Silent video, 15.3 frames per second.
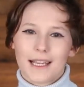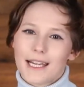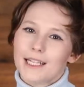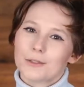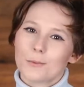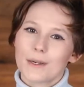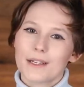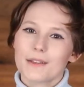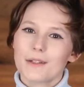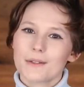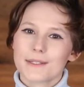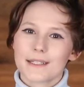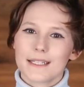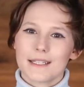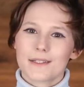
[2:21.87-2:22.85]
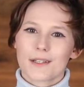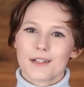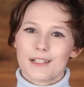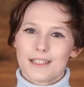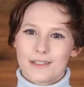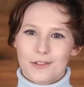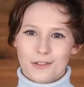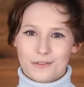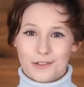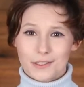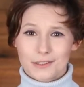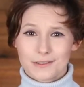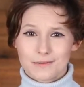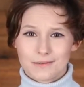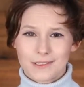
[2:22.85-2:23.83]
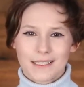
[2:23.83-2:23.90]
and where those leads are in your
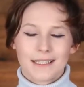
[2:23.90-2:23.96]
funnel